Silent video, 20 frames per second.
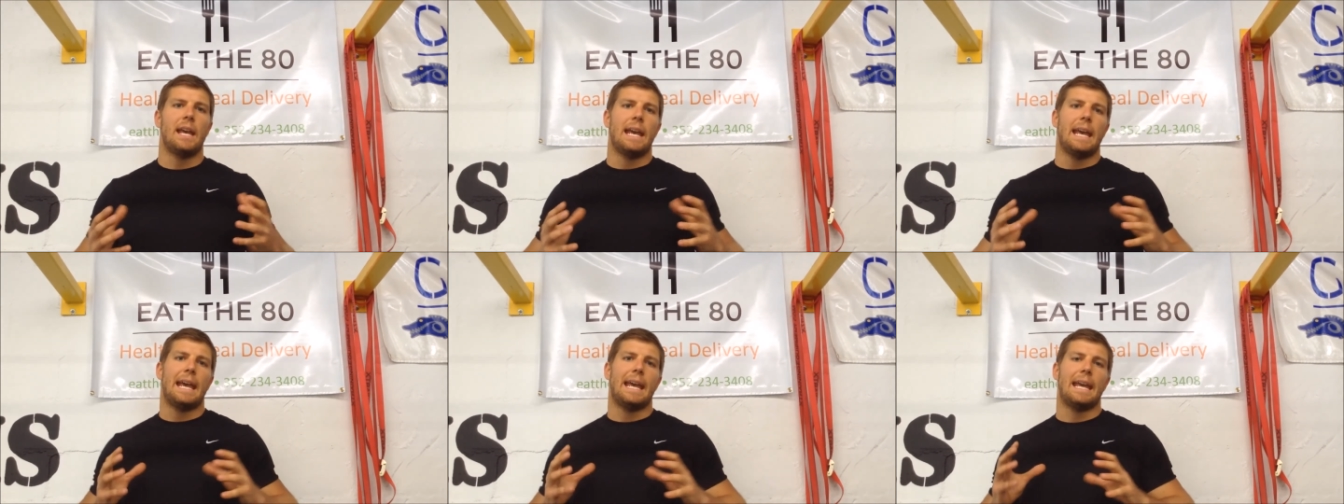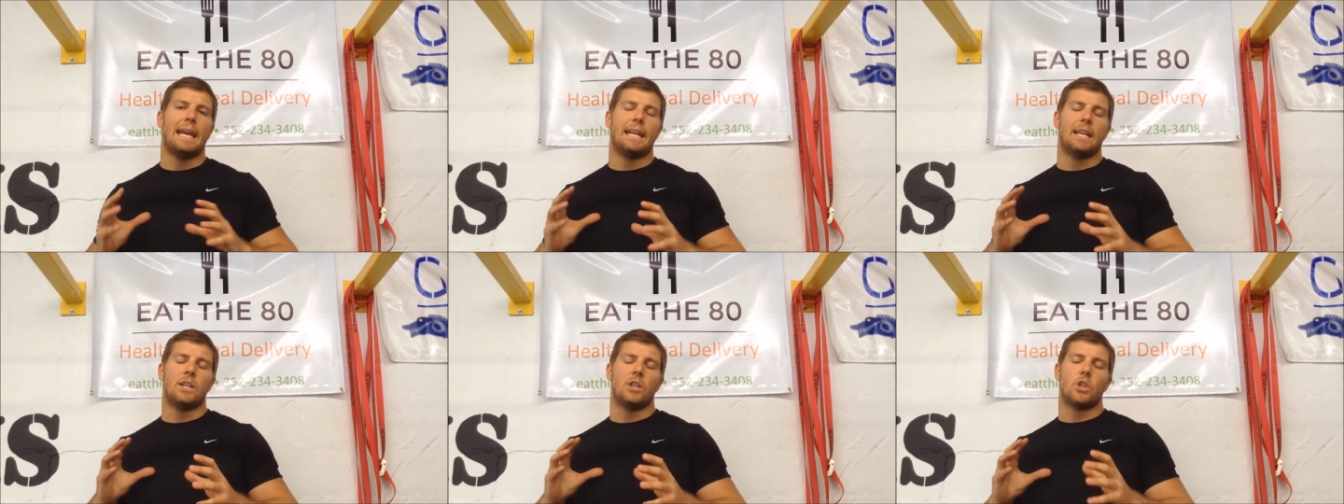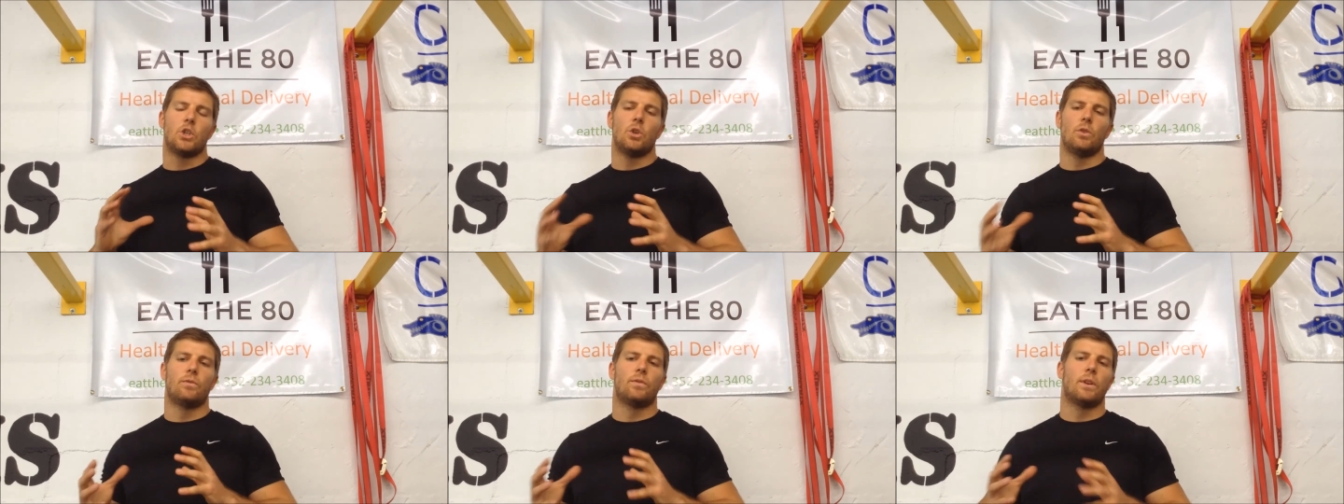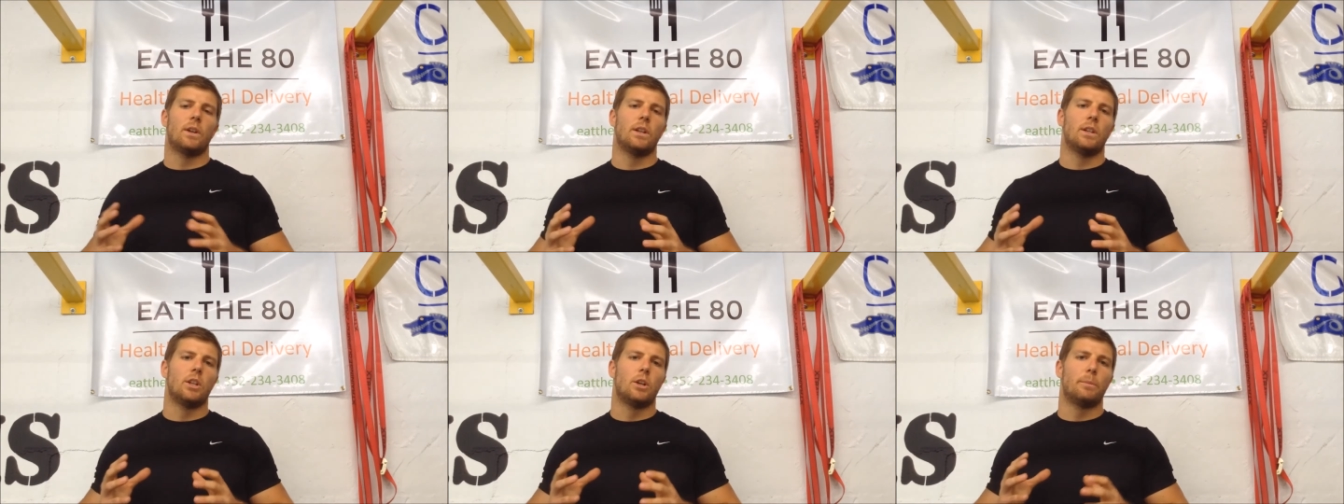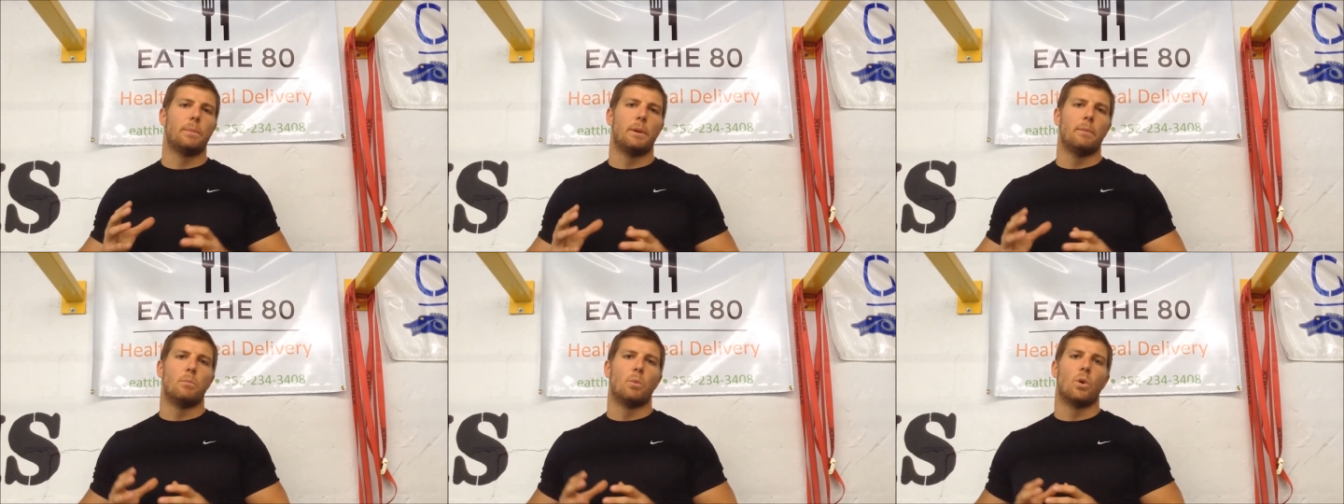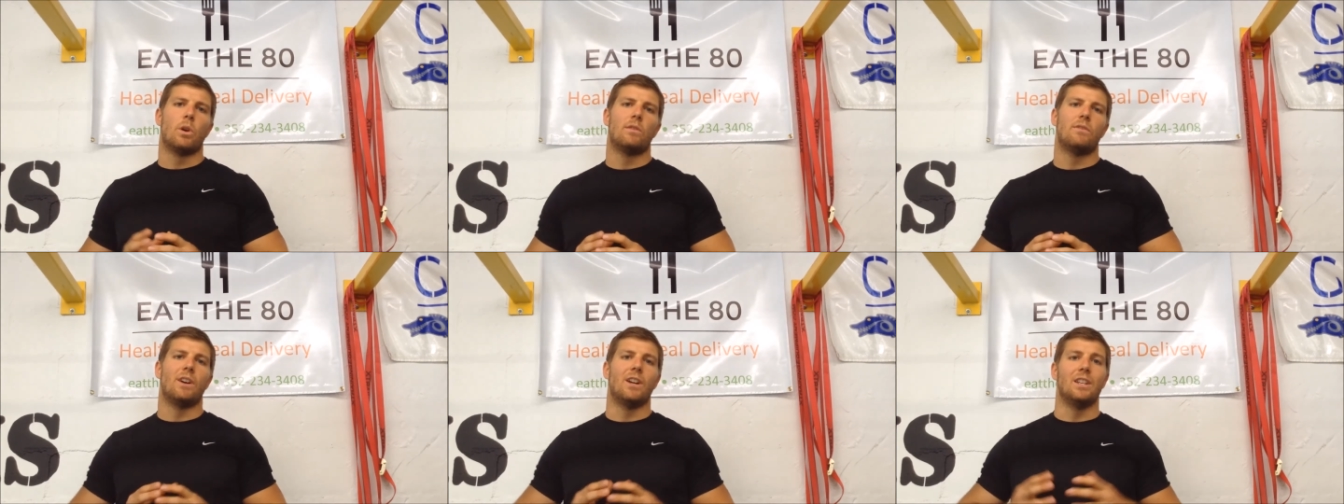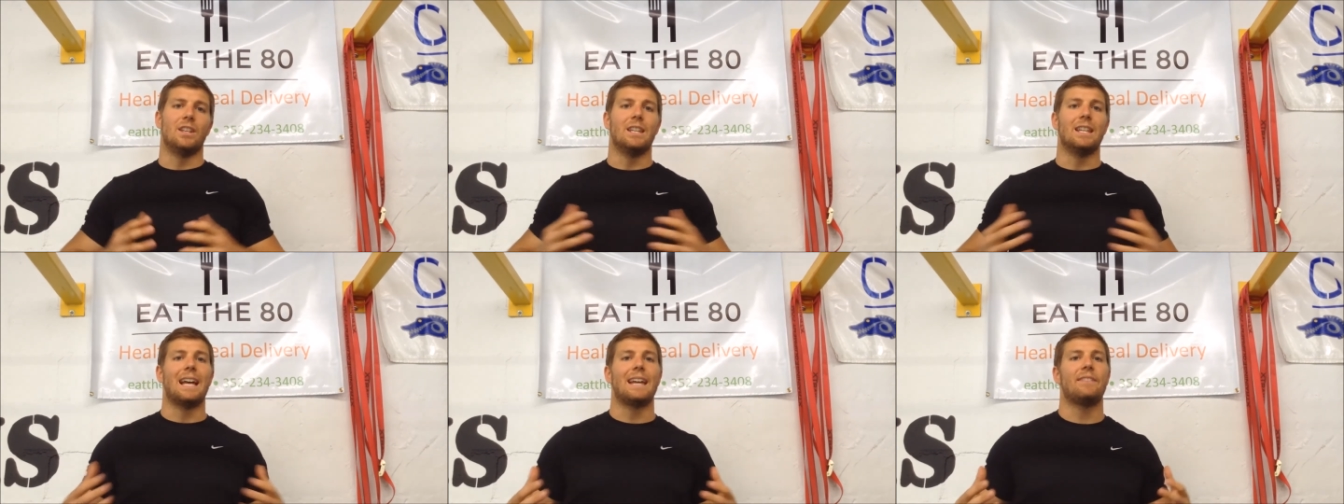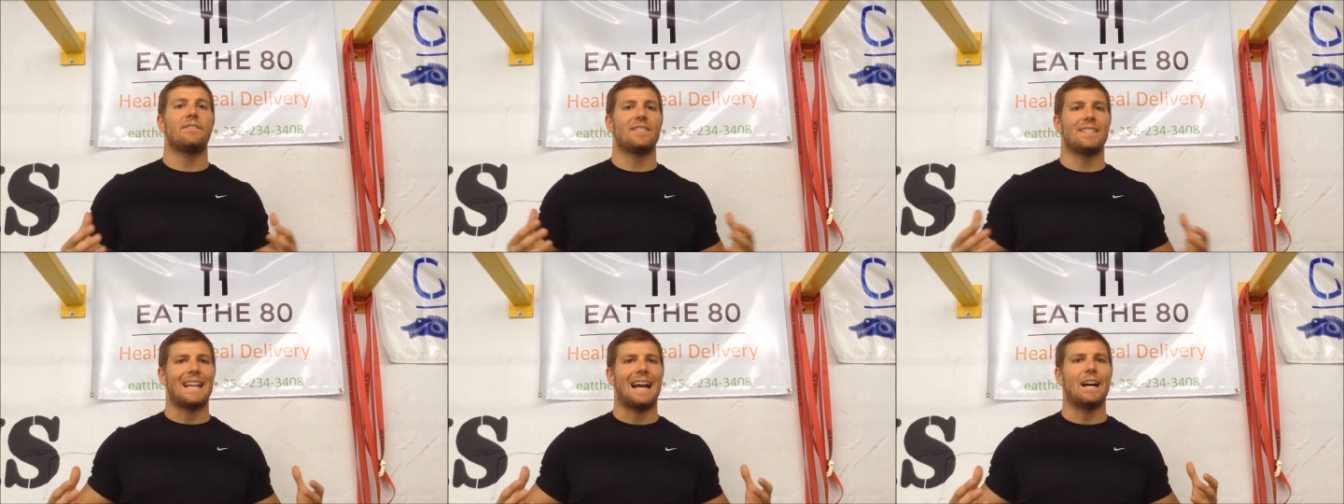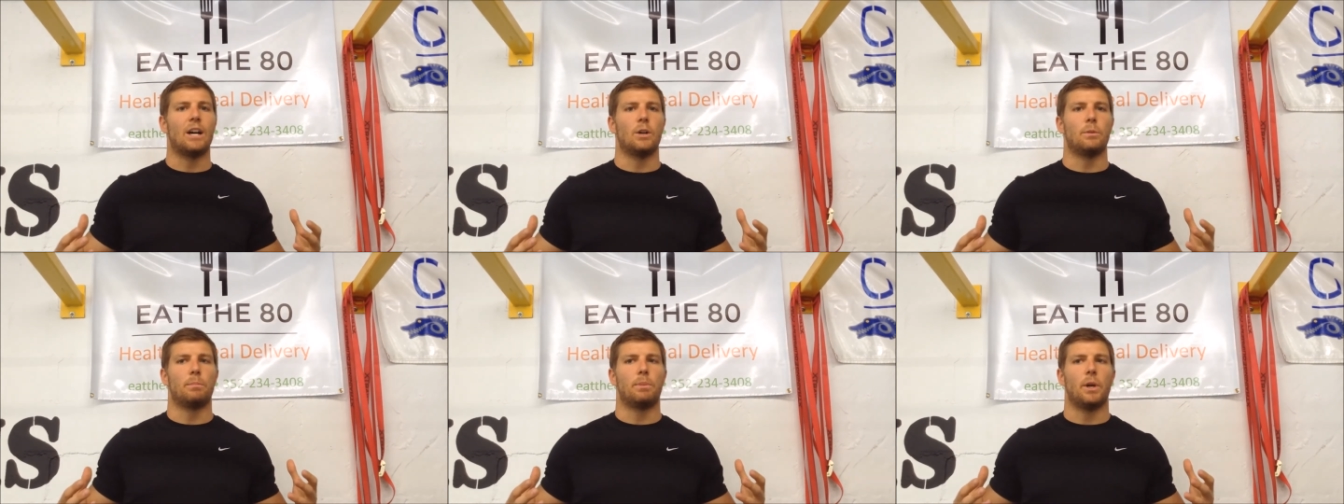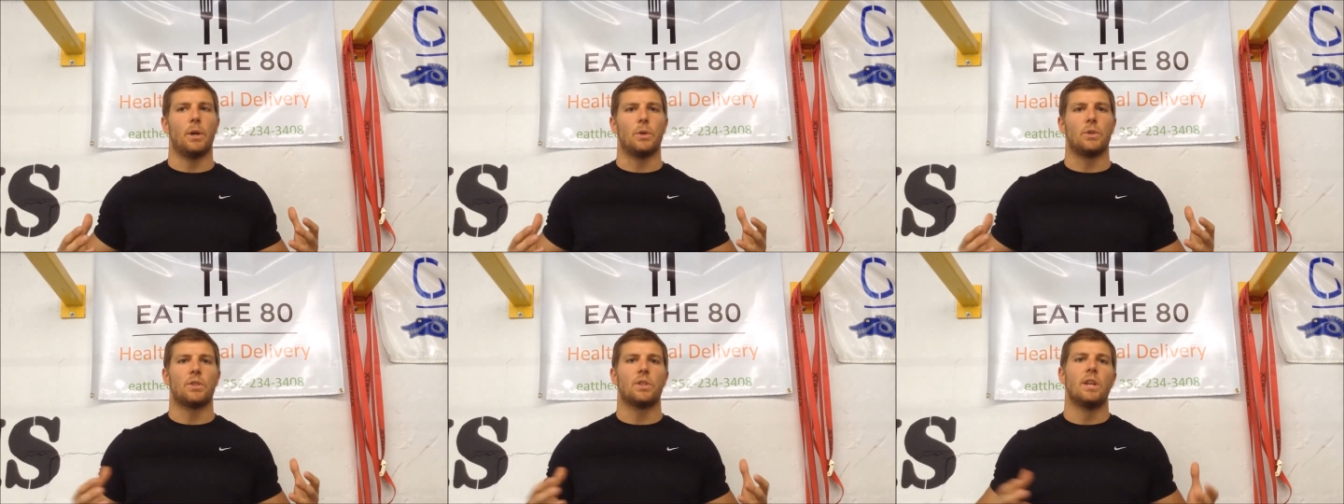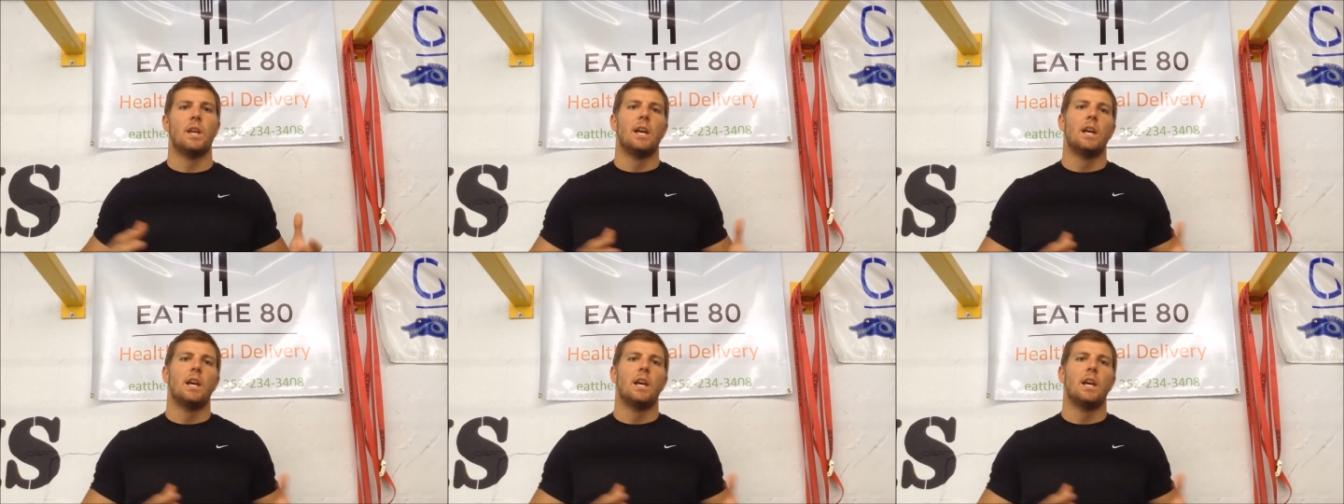and shoot for a little bit more of a lifestyle approach.